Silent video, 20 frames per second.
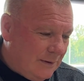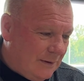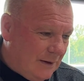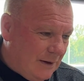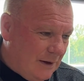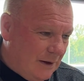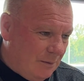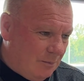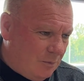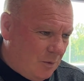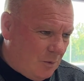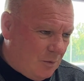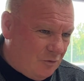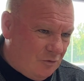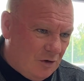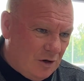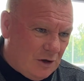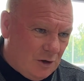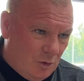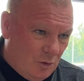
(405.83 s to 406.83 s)
Uh, but we're
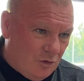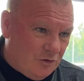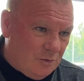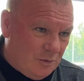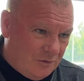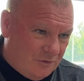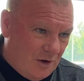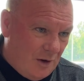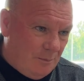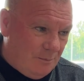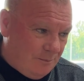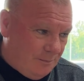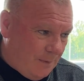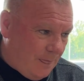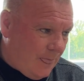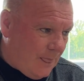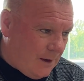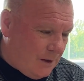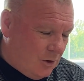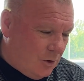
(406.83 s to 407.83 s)
really close with some.
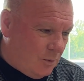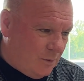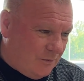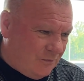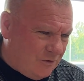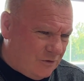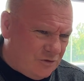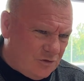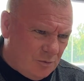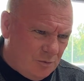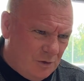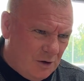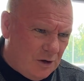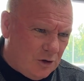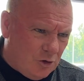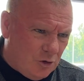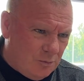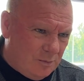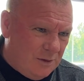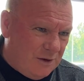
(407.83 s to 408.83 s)
You know, we've had some really
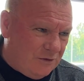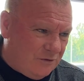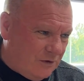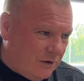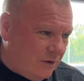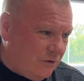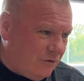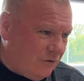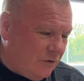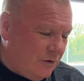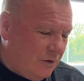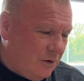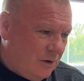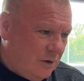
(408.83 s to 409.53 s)
good meetings.